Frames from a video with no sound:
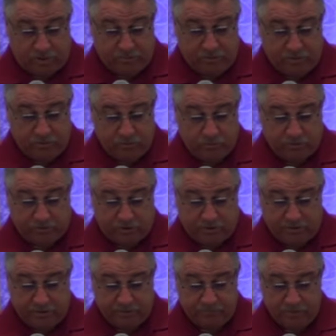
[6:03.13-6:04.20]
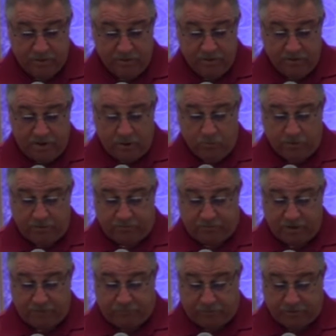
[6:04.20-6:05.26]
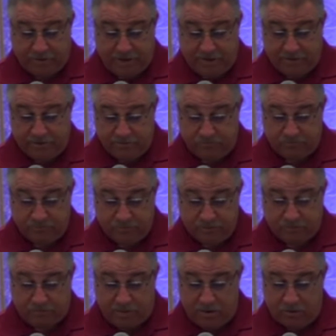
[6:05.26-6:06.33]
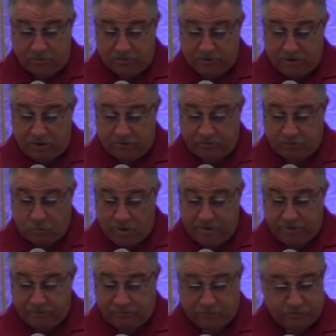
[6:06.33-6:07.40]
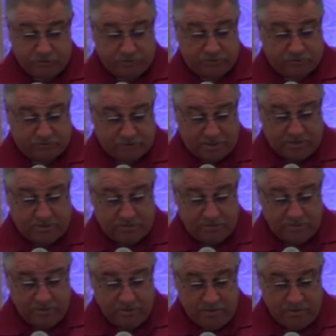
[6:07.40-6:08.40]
someone who was hurting, I would have said, forget it. It's my only daughter's wedding, for goodness sake.